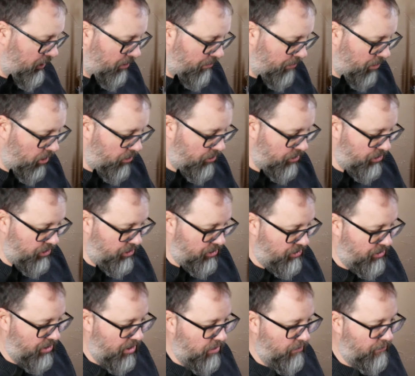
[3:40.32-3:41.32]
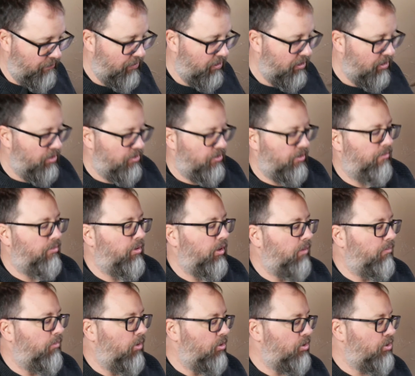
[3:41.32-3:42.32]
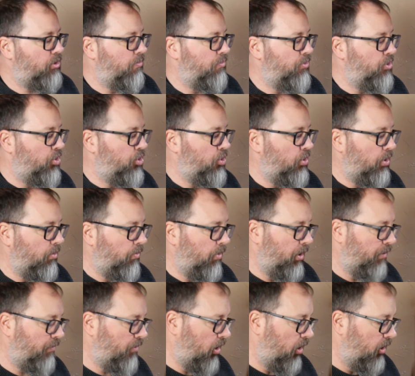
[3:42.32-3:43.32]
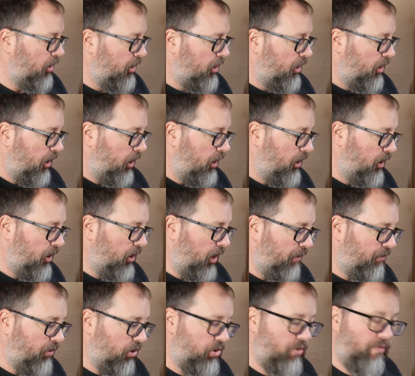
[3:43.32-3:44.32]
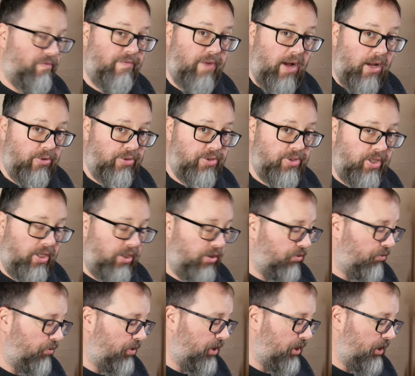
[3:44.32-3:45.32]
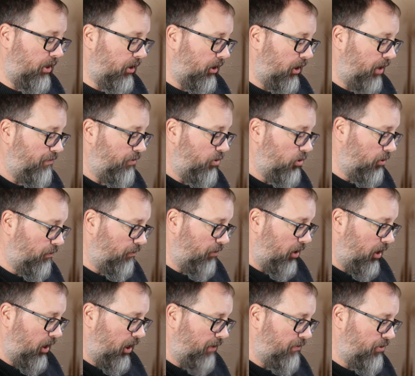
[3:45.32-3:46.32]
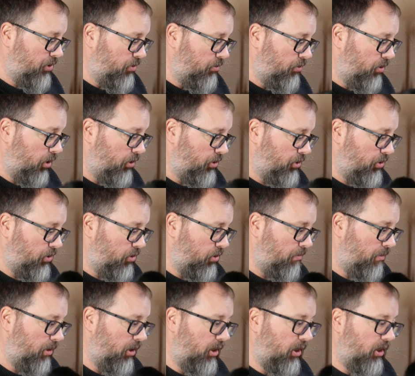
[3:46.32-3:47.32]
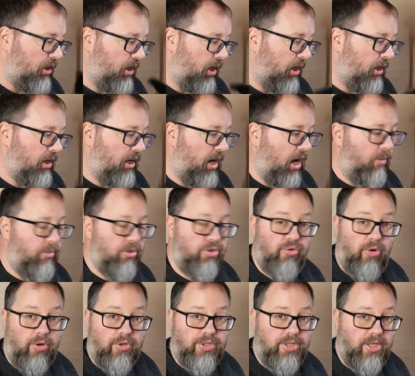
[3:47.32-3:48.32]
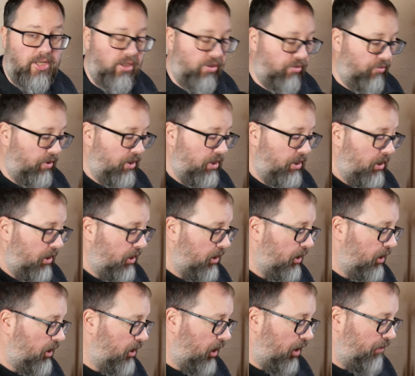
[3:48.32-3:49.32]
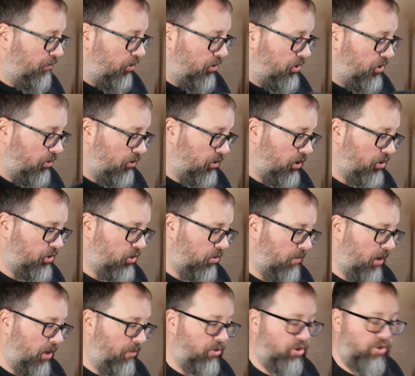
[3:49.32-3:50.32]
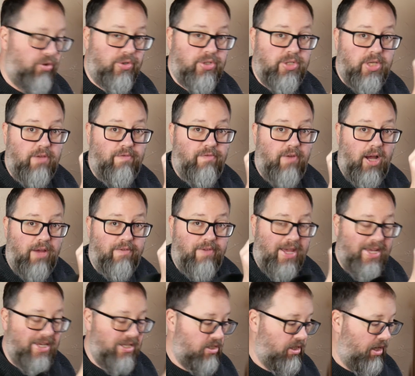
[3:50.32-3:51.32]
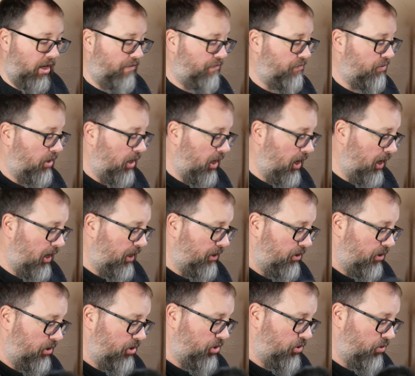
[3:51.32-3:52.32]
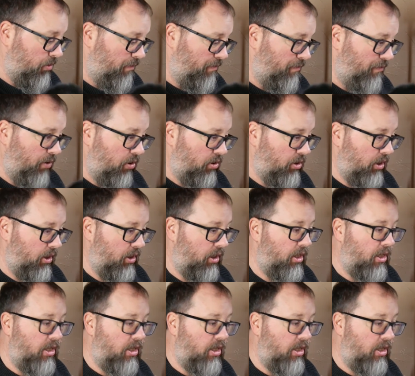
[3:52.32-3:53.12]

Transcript: the box itself. I'll bring the box up, just show you what I've got. I've got some Fowls D3 left over. I've still got some Albatross D3. I've also got some Albatross D5As left, and some Fokker